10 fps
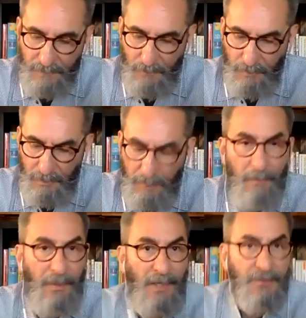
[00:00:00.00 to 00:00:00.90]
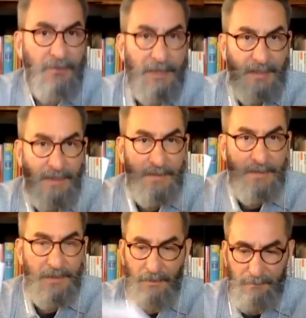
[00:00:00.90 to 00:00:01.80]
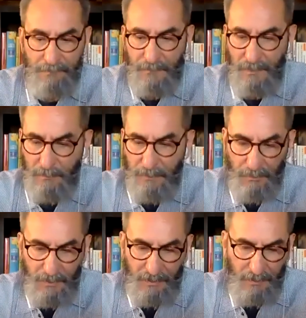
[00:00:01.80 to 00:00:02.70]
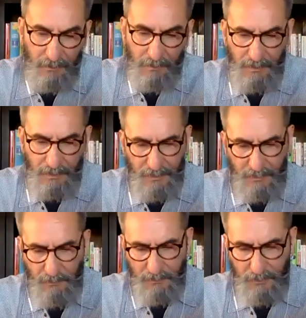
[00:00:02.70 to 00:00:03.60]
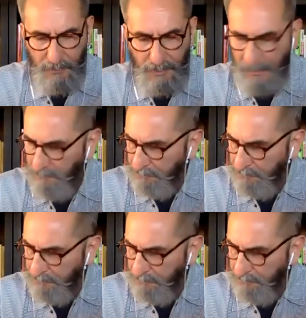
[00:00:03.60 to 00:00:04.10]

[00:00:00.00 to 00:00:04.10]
Well, I'm on page 19, so let me go ahead here. I think I'm going to be